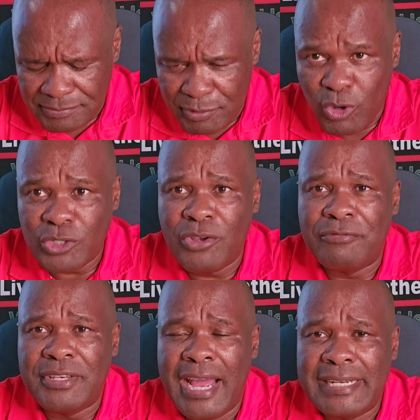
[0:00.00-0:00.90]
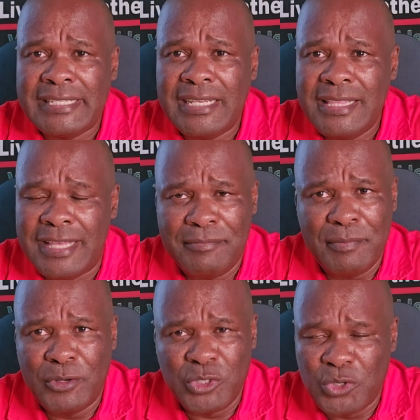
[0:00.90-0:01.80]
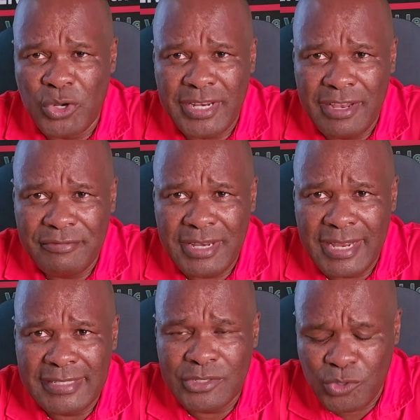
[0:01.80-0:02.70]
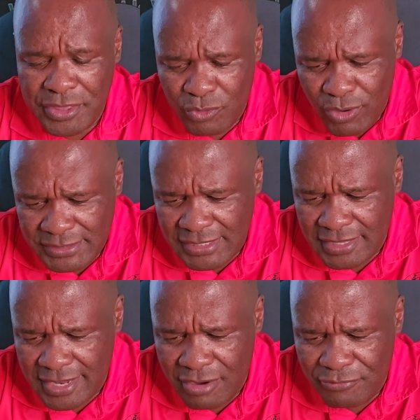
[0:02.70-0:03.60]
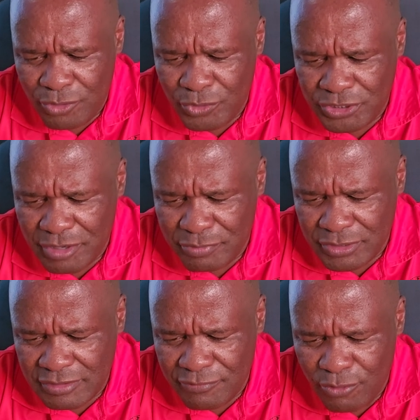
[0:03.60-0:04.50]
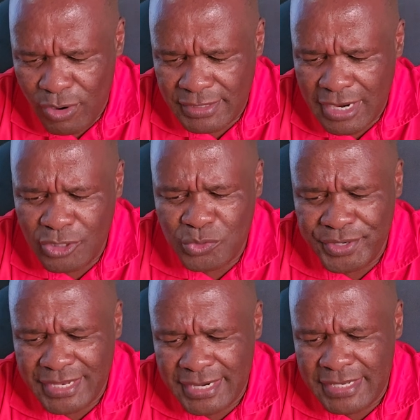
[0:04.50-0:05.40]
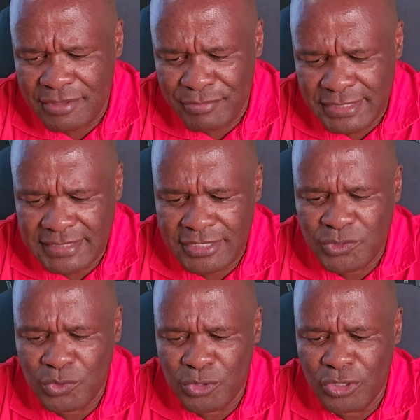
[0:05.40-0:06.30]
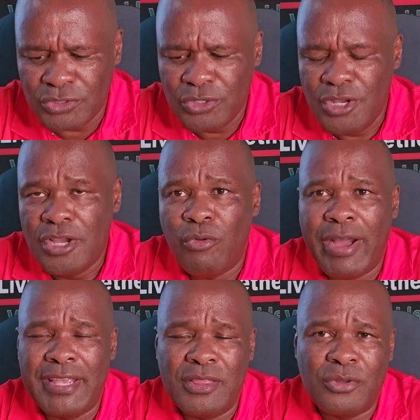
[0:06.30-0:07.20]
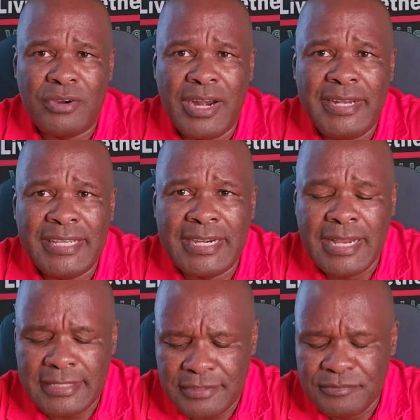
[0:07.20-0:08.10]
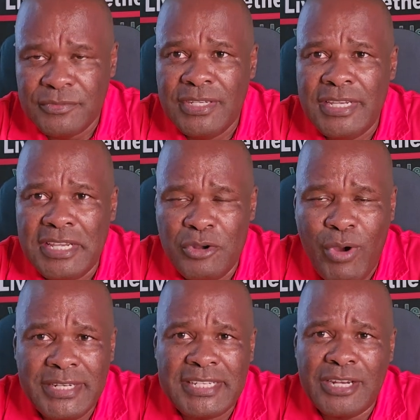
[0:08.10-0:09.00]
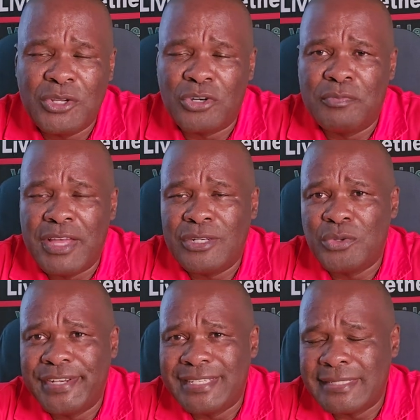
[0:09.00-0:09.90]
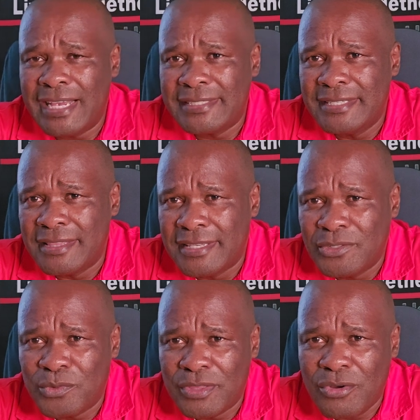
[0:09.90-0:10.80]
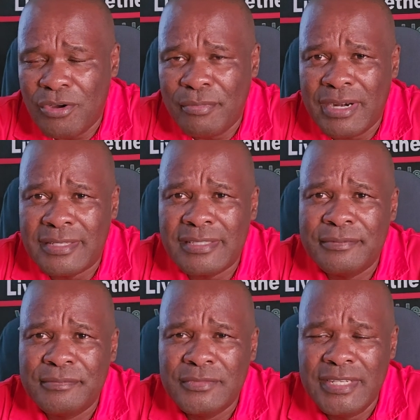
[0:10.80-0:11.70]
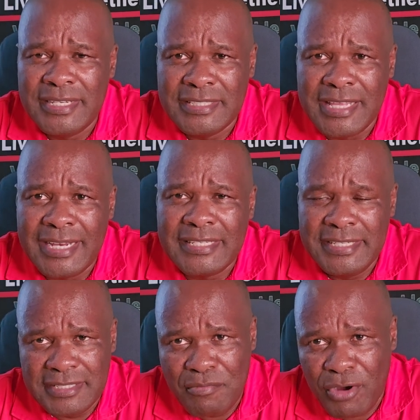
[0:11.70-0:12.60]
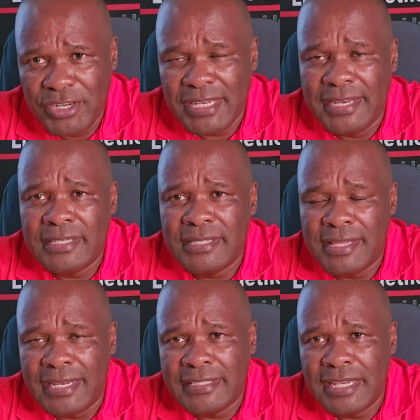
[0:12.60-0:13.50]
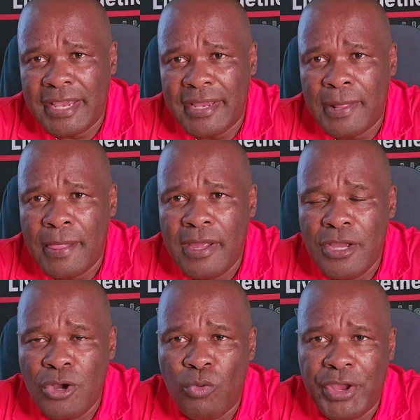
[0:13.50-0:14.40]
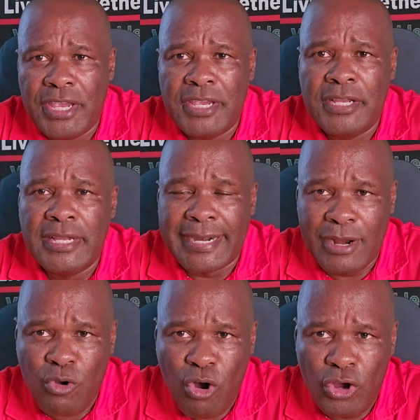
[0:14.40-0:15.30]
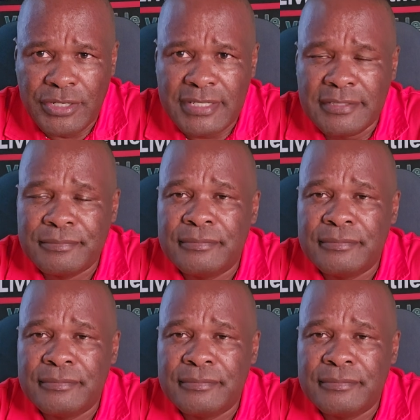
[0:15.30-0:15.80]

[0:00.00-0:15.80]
it's because of data that people do not have data. So the question, therefore, which I'm putting forward, how do we get the message to those who are in the rural areas? In one chat group that we're discussing this with comrades, is that it's important that uh, we record